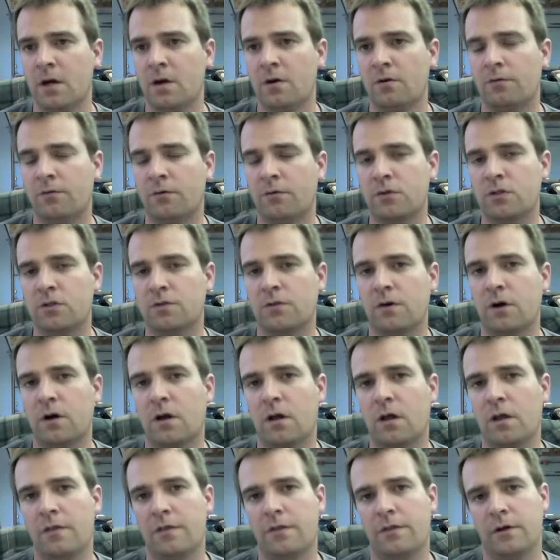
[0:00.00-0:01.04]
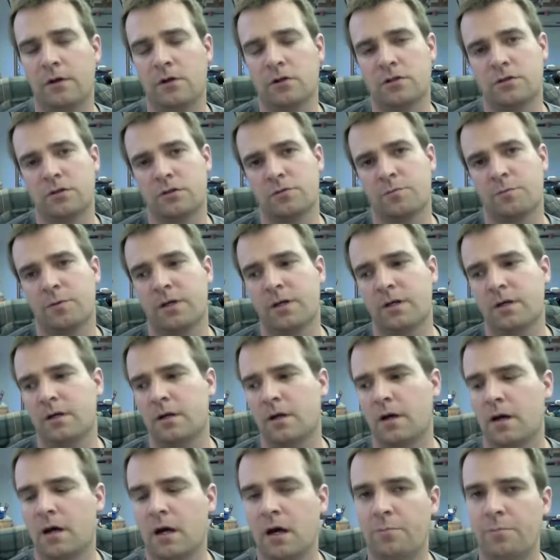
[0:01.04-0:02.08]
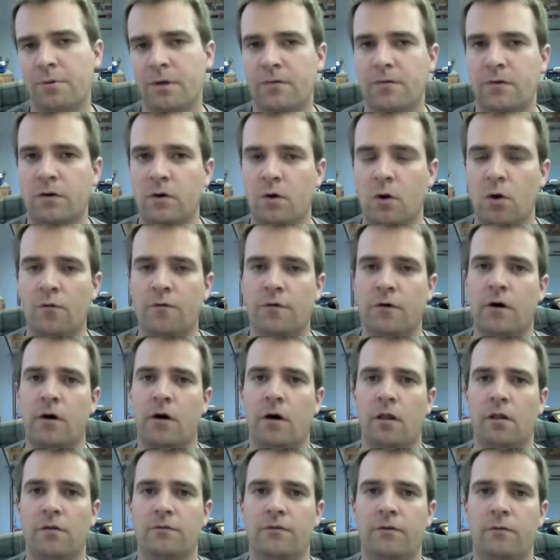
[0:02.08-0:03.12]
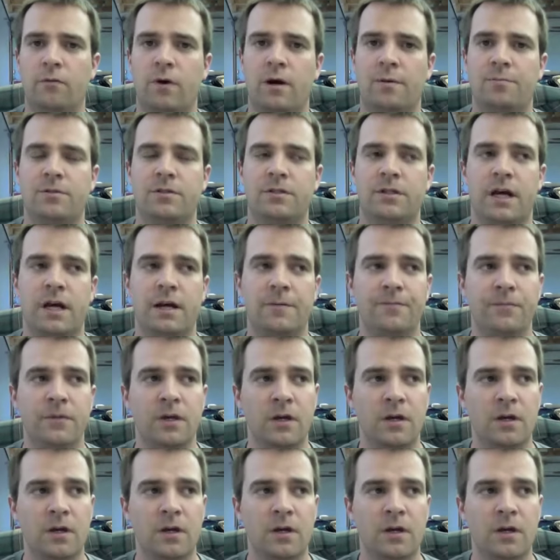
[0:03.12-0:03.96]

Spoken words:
First of all, there's been a bit of an overhaul of the website.